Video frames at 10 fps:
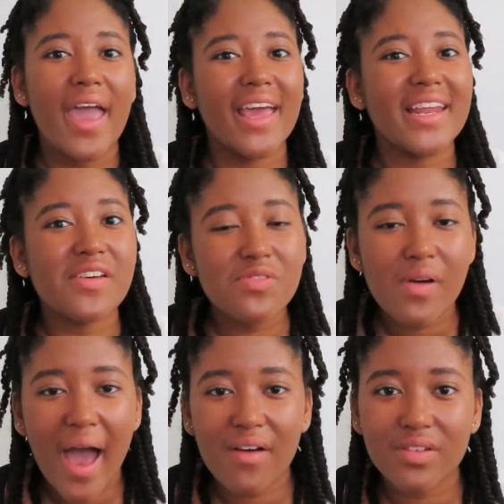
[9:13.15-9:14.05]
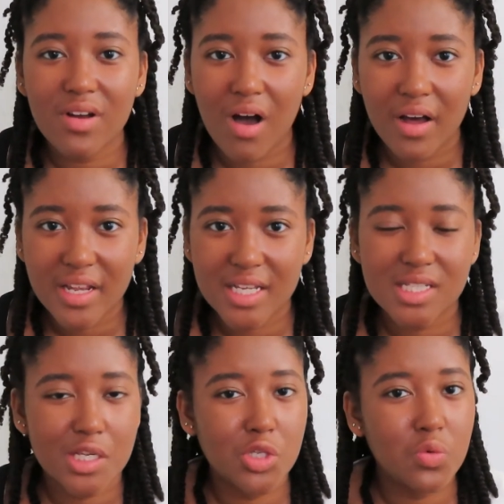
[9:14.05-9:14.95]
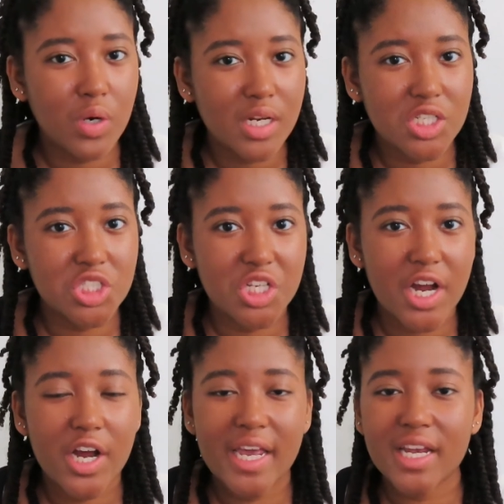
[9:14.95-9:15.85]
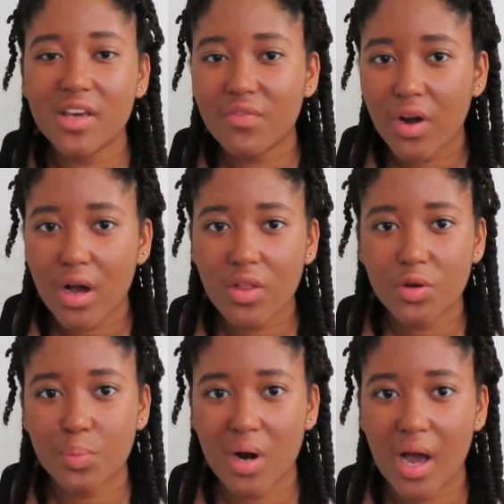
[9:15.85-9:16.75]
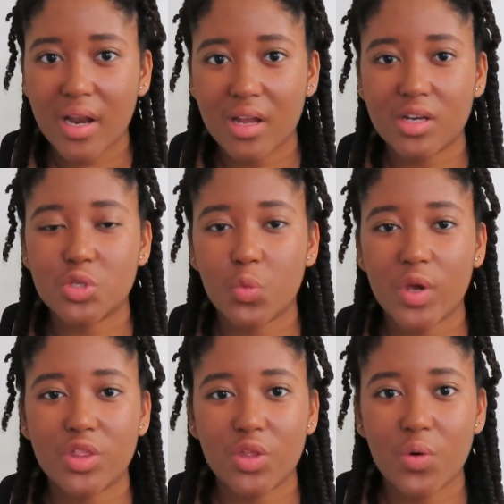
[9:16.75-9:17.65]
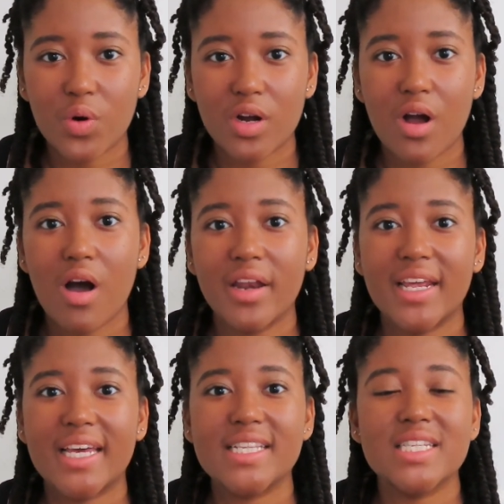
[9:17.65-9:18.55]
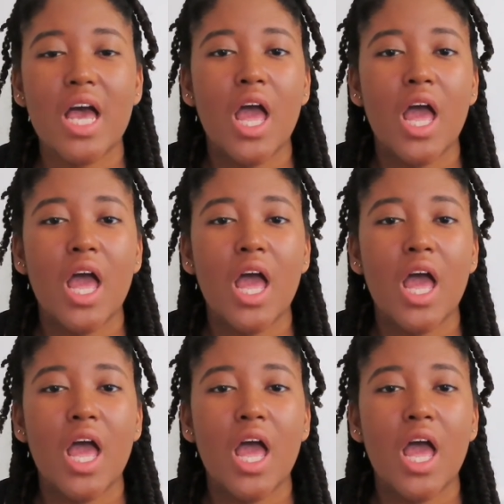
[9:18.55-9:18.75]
And if you have an audience and you want to share any of our other products with your audience,